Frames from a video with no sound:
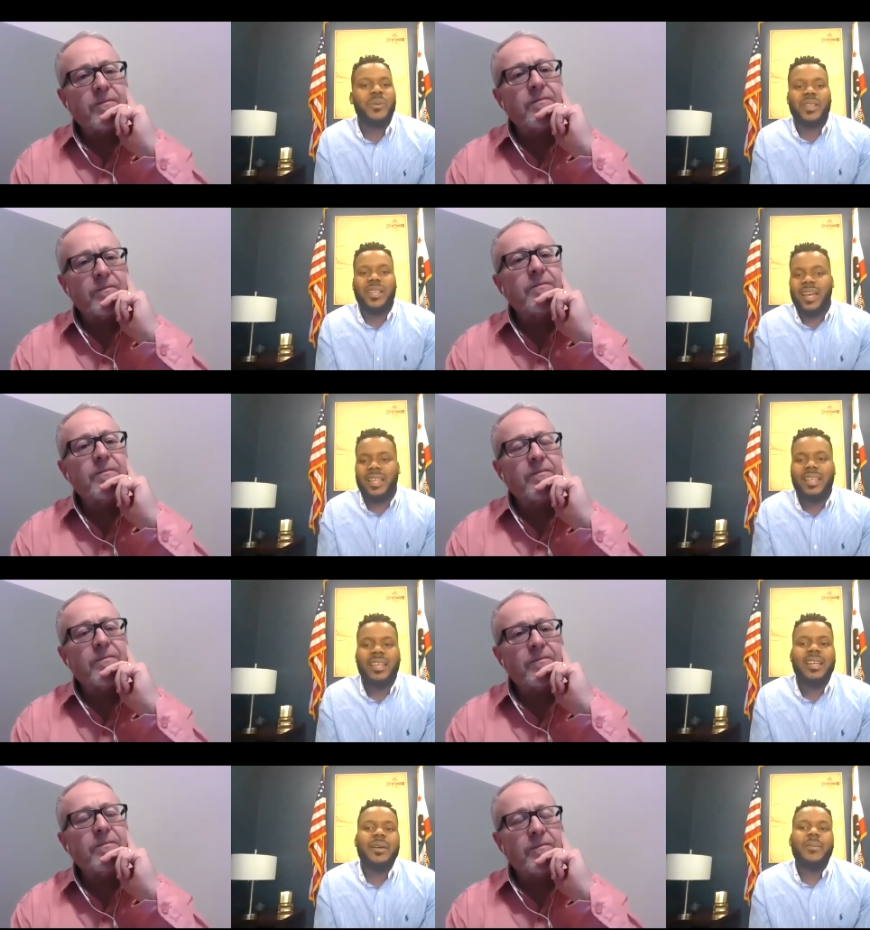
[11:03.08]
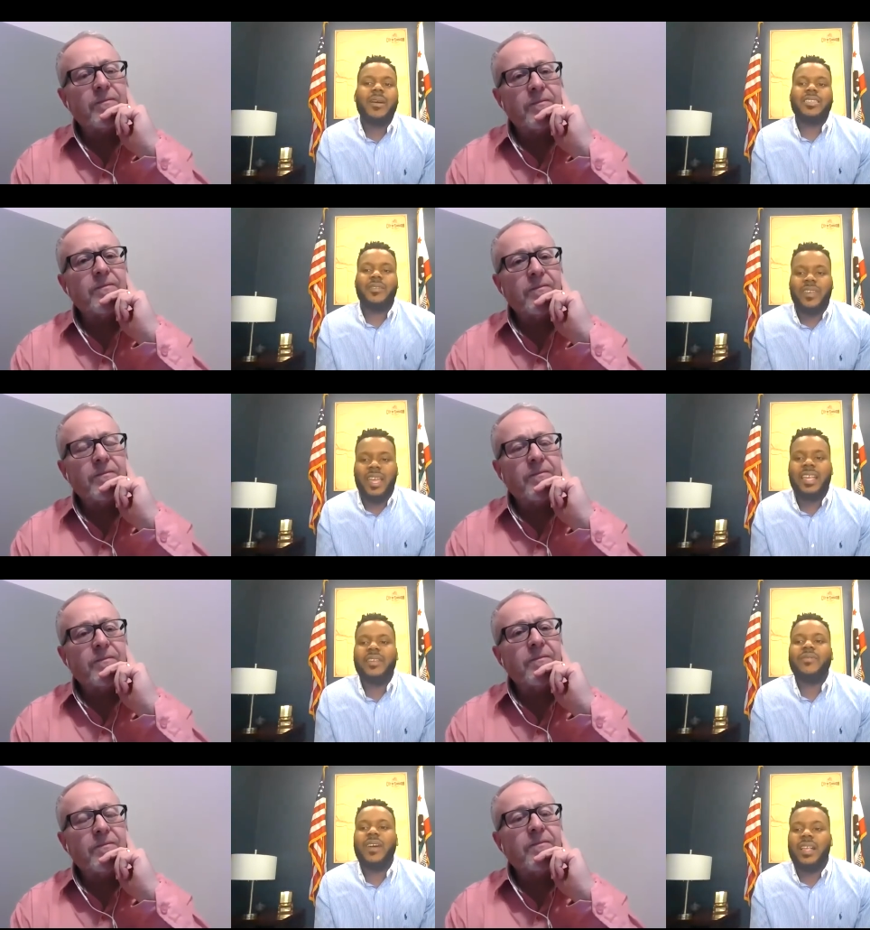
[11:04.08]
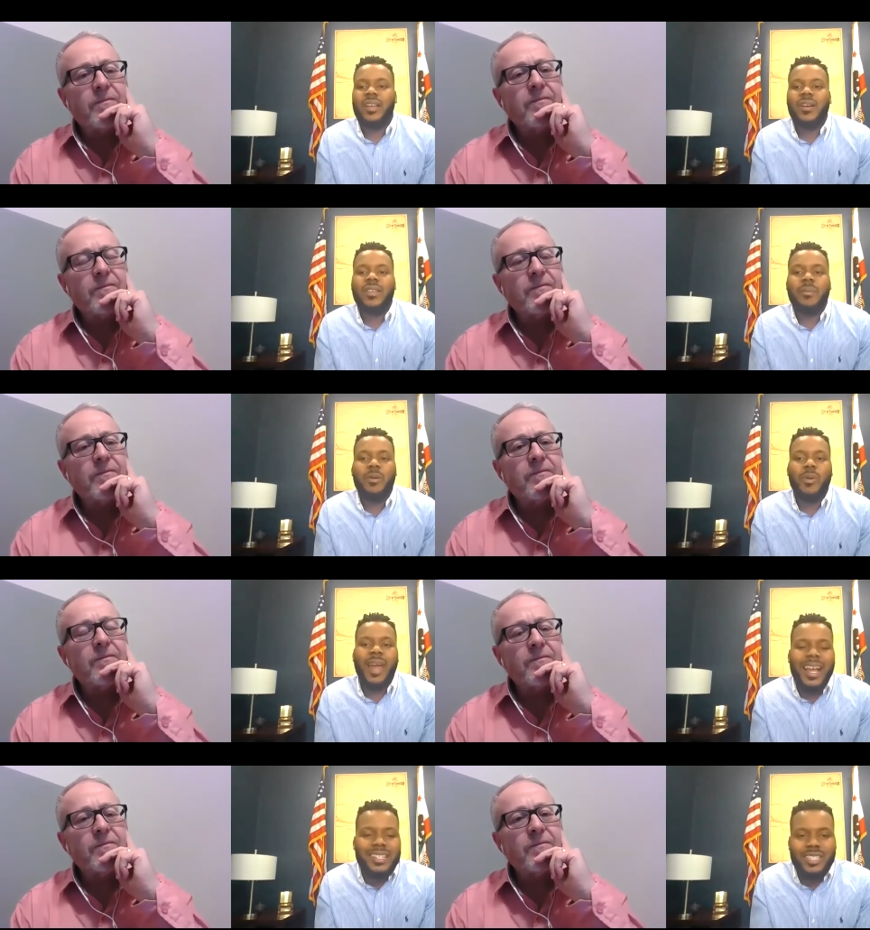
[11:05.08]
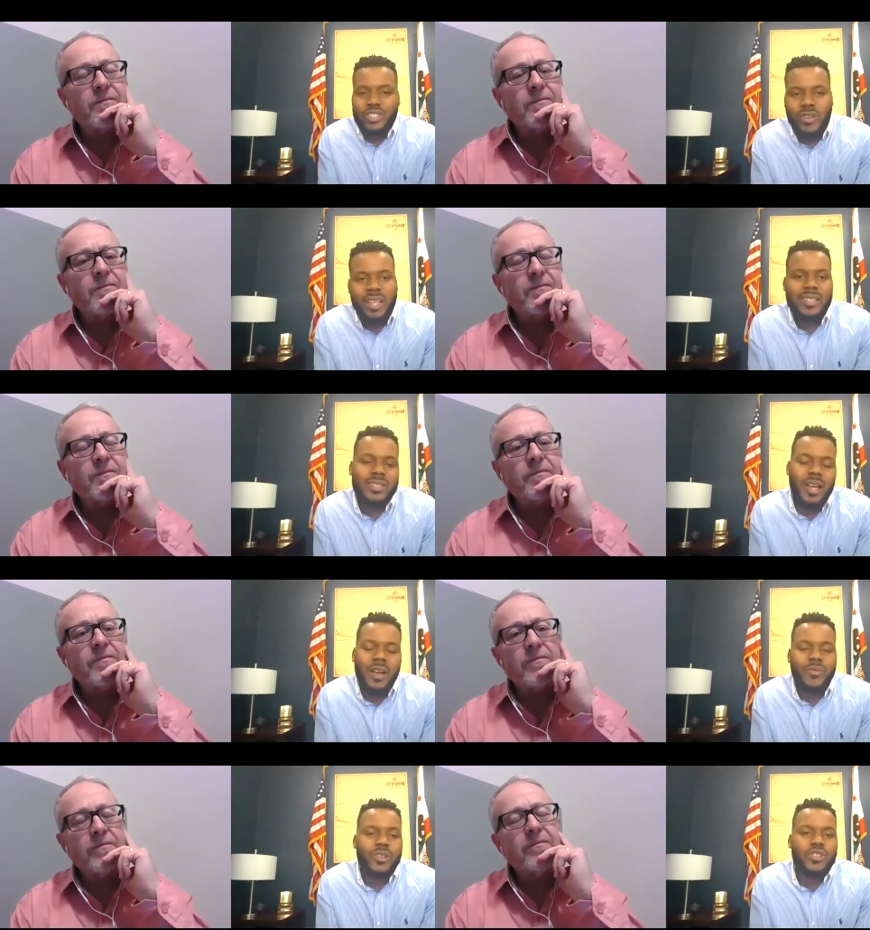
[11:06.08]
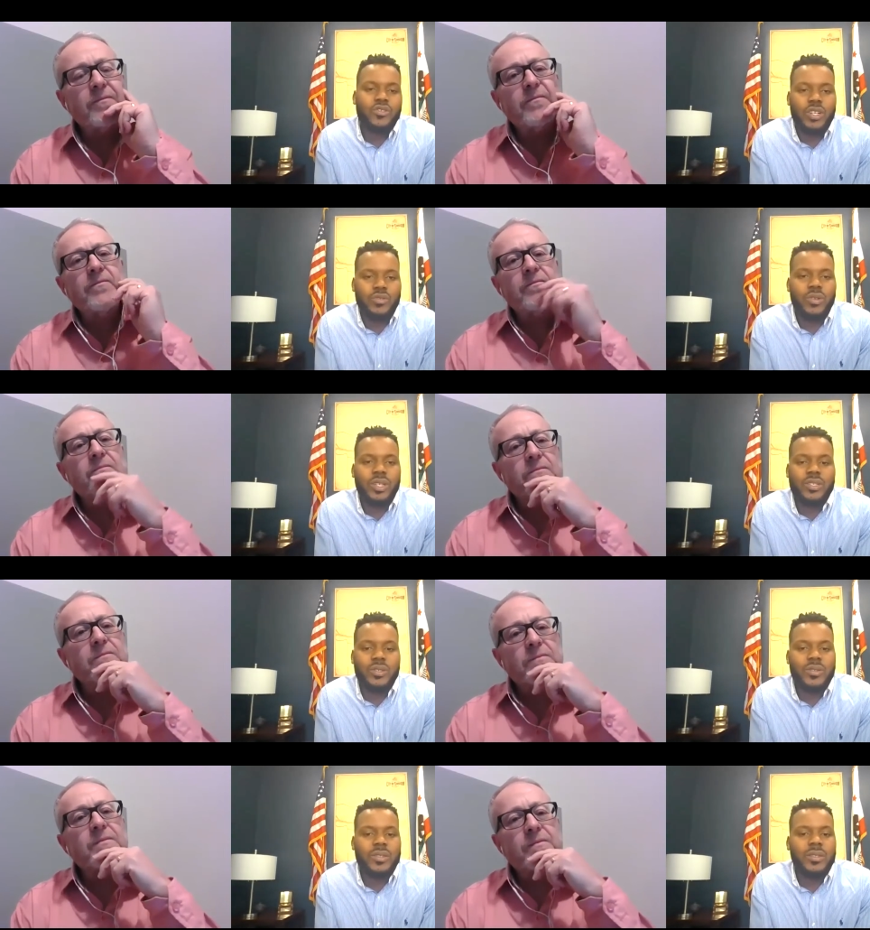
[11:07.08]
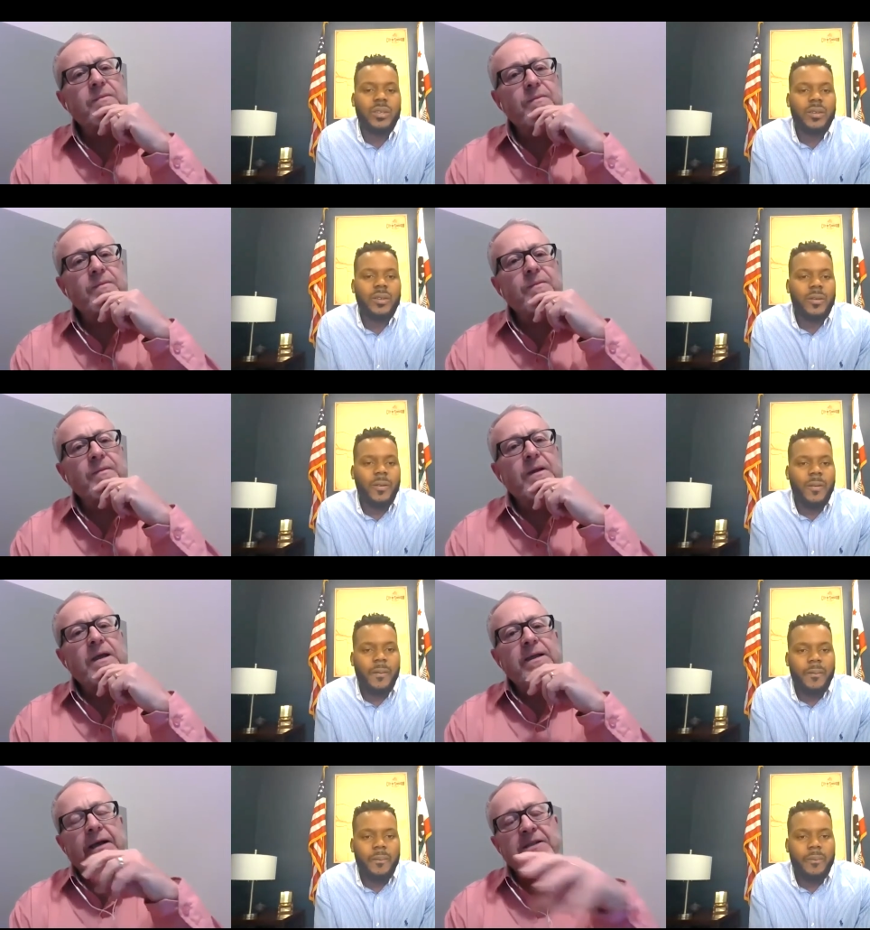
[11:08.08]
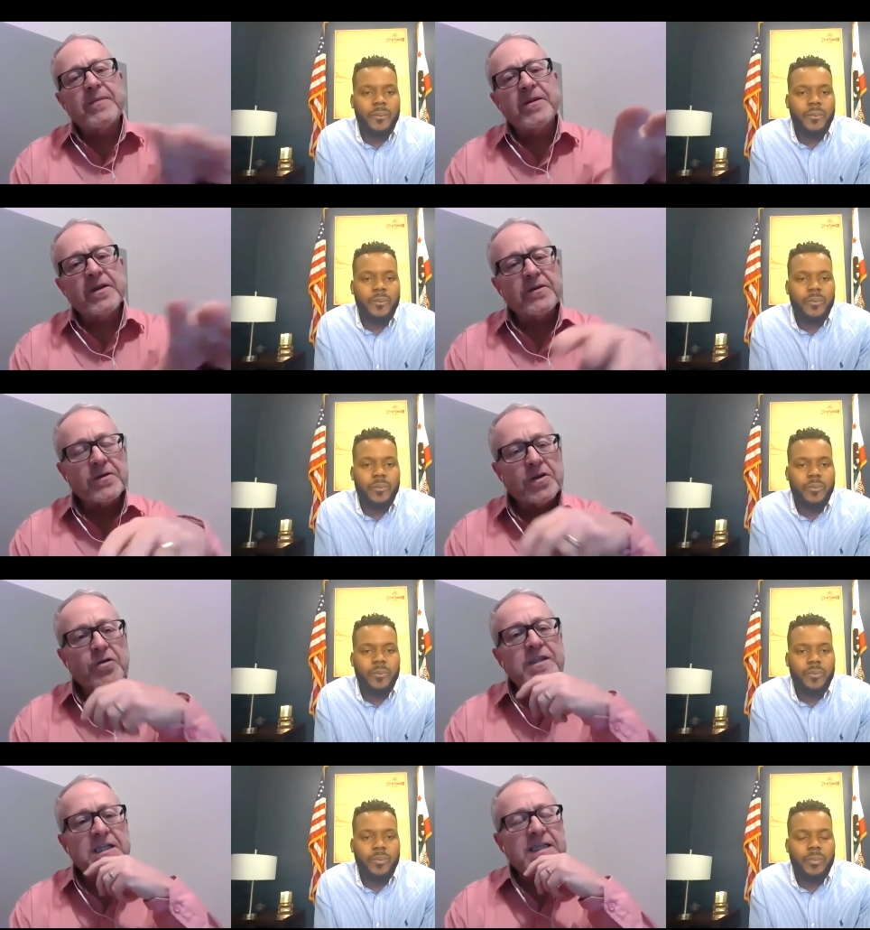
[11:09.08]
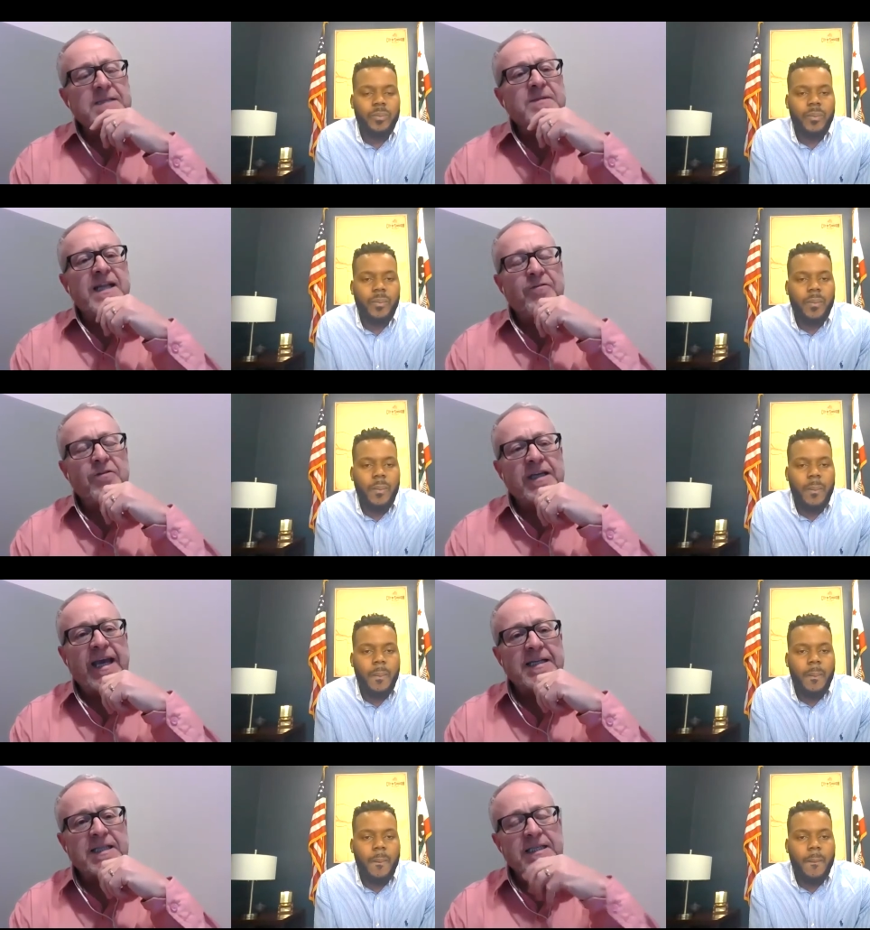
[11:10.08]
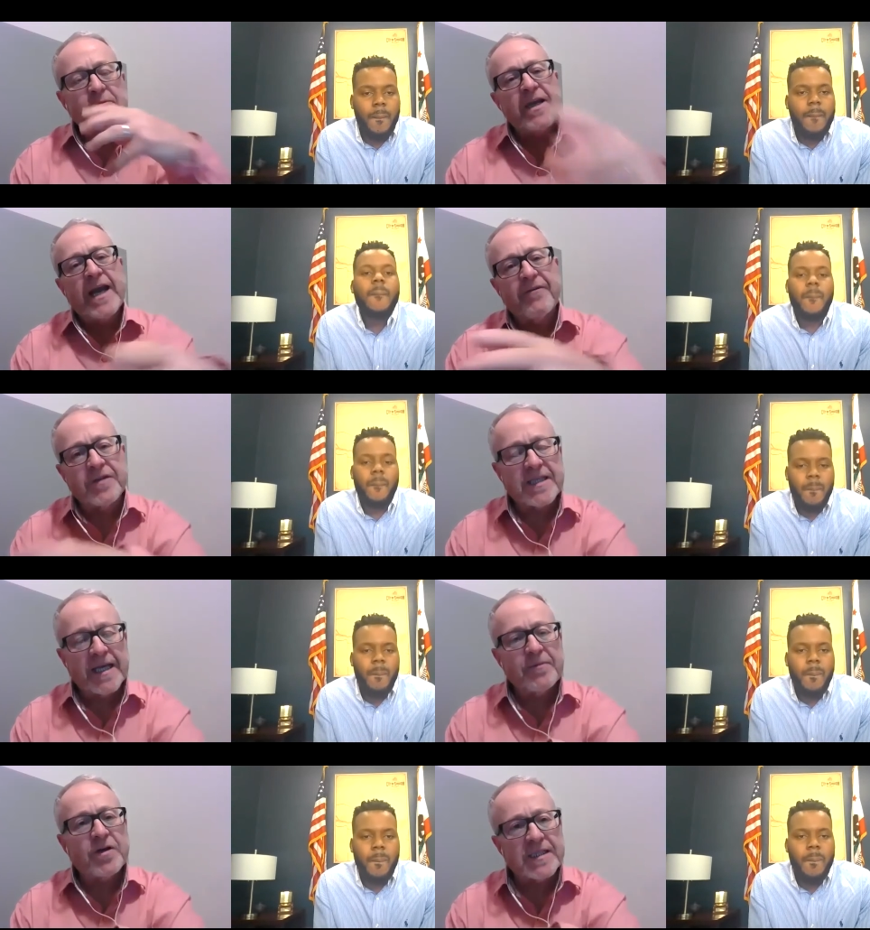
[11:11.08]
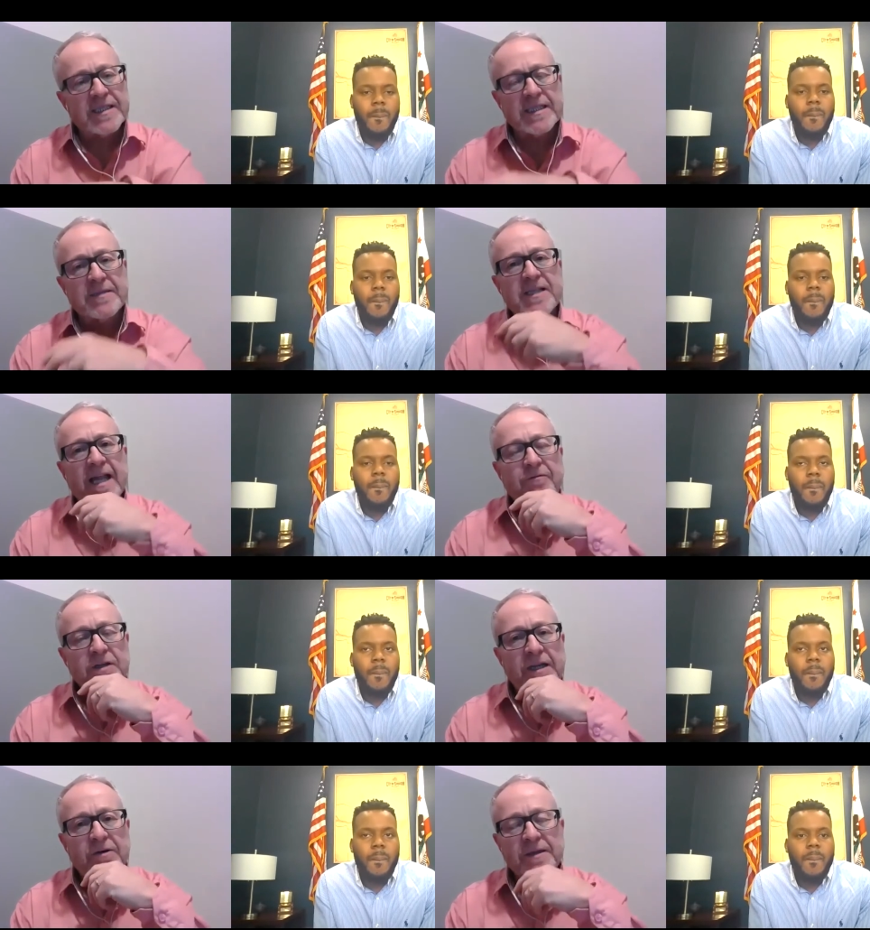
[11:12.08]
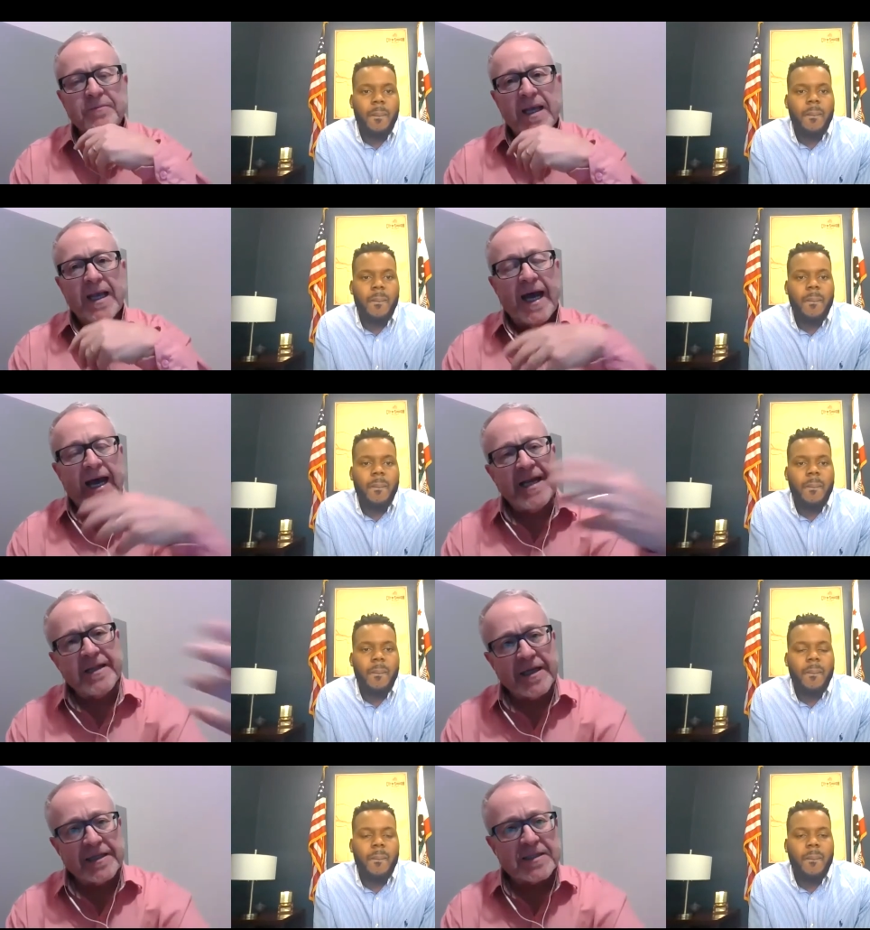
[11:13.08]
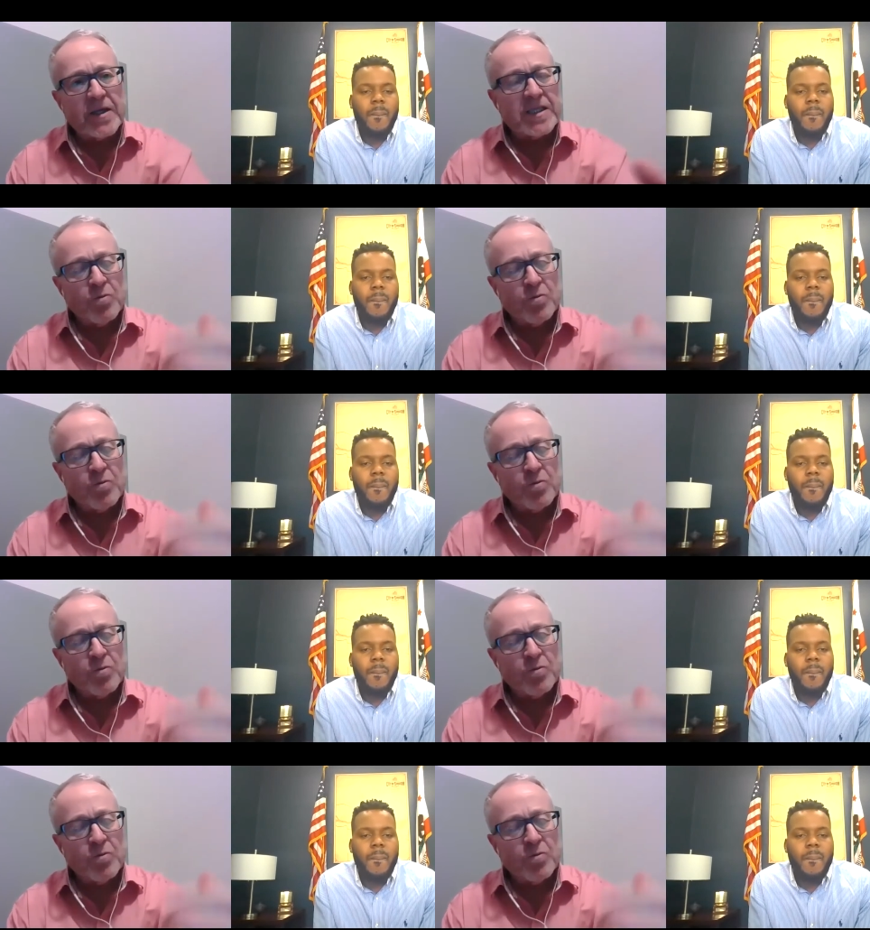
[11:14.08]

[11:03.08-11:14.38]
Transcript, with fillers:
Speaker 1: We're not pontificating and fighting all day, but we're actually trying to solve real structural issues.
Speaker 2: Now, some of the, the criticisms levelled against this, and we have the same criticisms levelled here, is A, that it's, it's